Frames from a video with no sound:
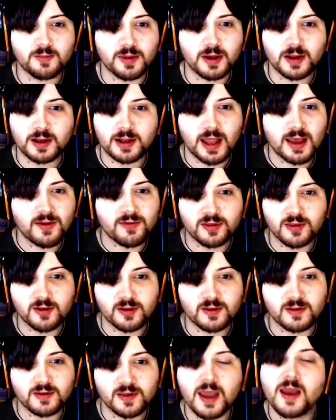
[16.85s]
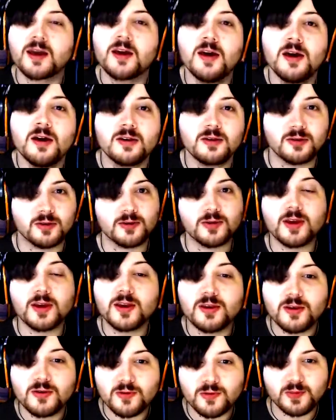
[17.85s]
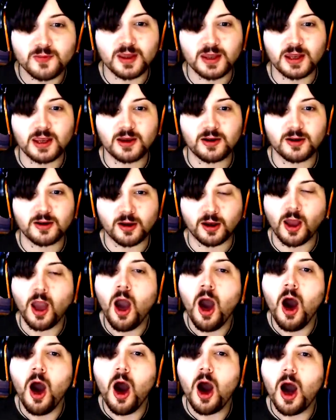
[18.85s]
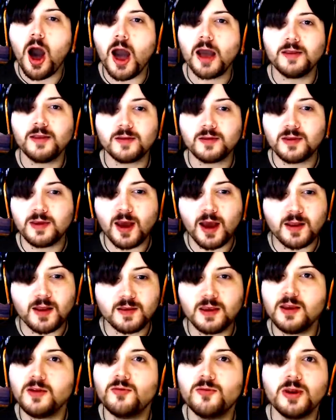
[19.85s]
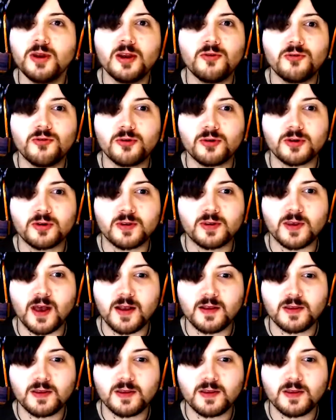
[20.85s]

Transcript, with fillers: but life sucks dick, so thank you for being here now. I see, I did reinforce that